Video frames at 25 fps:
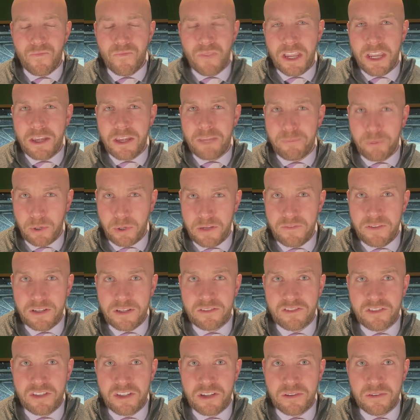in
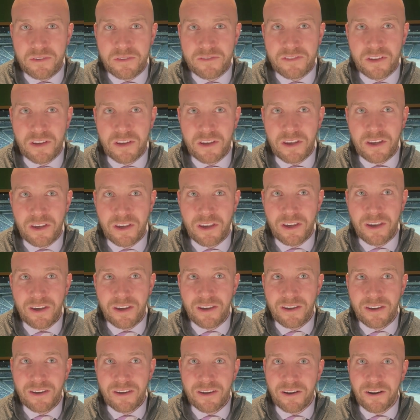previous years,
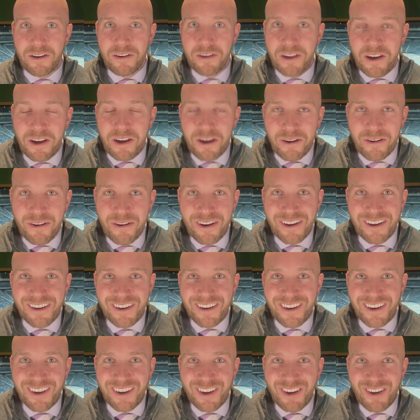oh no,
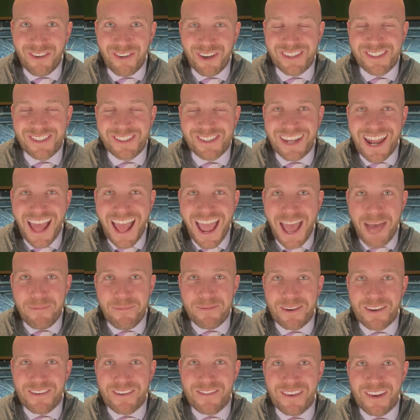what's going to
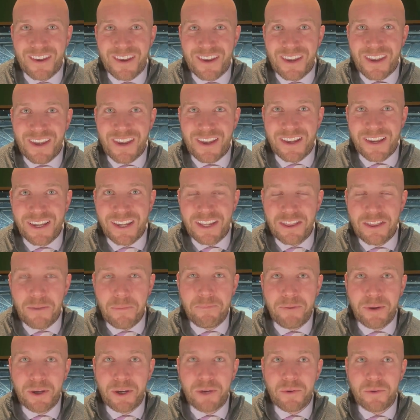happen? Can the
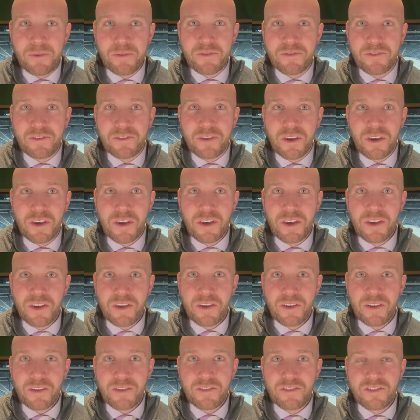Bills
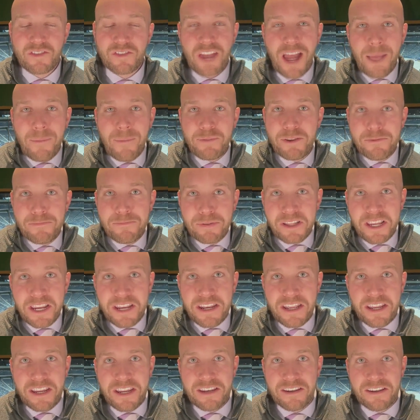stop the
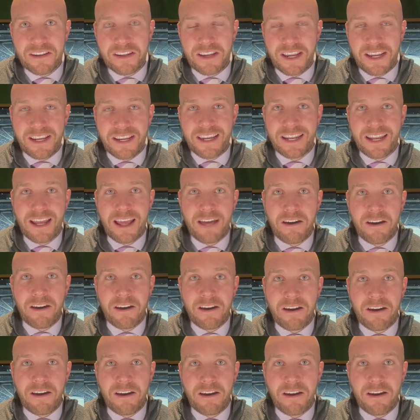bleeding and get out
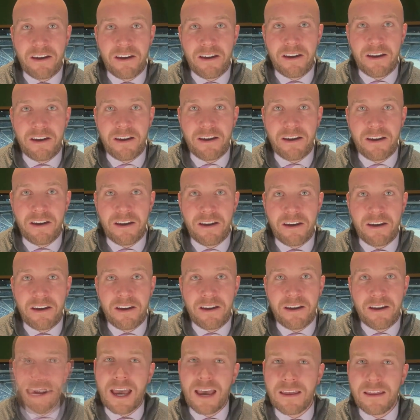on top?
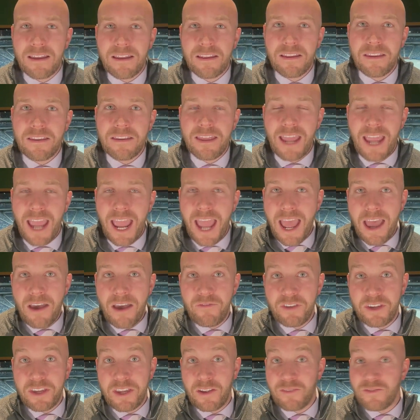Yeah, they
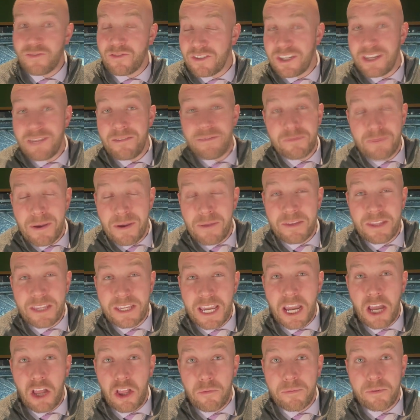have against teams maybe the
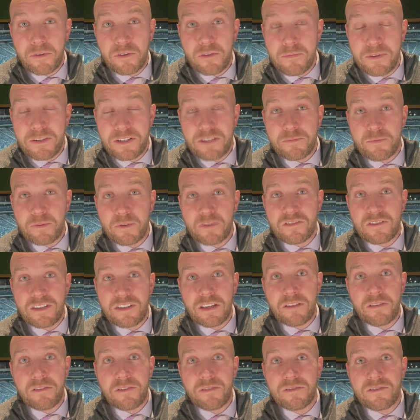caliber of the Pittsburgh
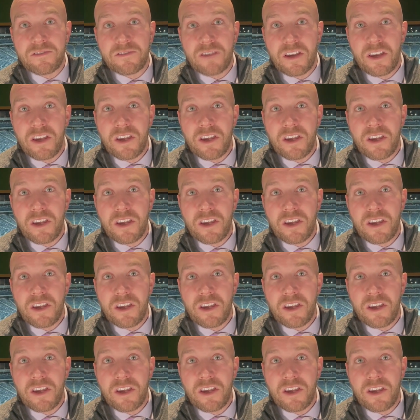Steelers.